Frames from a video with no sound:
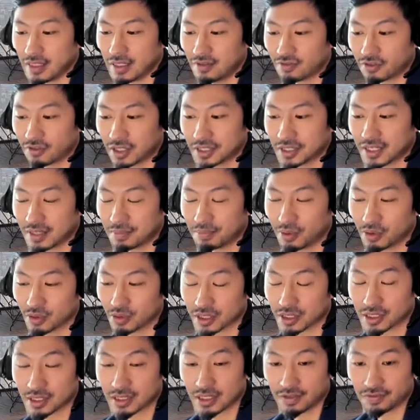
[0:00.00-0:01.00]
for example,
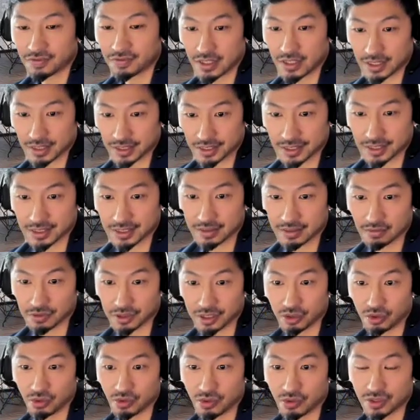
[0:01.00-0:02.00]
the stiffness,
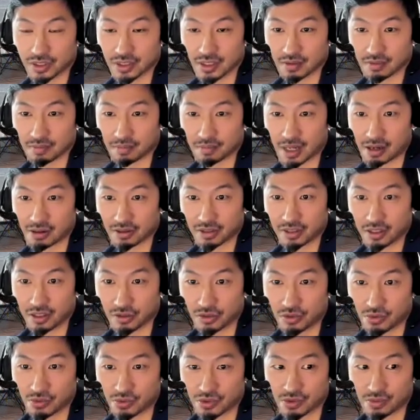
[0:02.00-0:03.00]
we use the
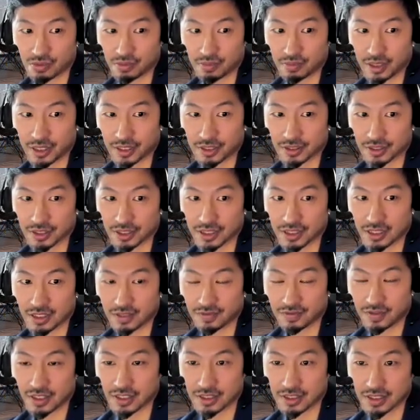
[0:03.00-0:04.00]
Milton tools to measure the
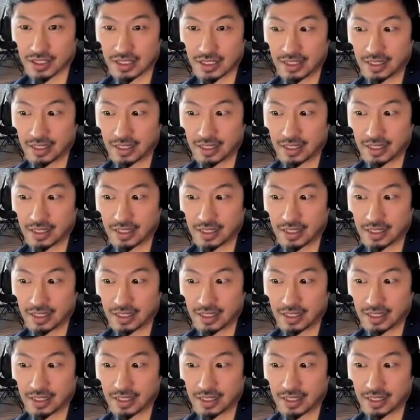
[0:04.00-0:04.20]
stiffness.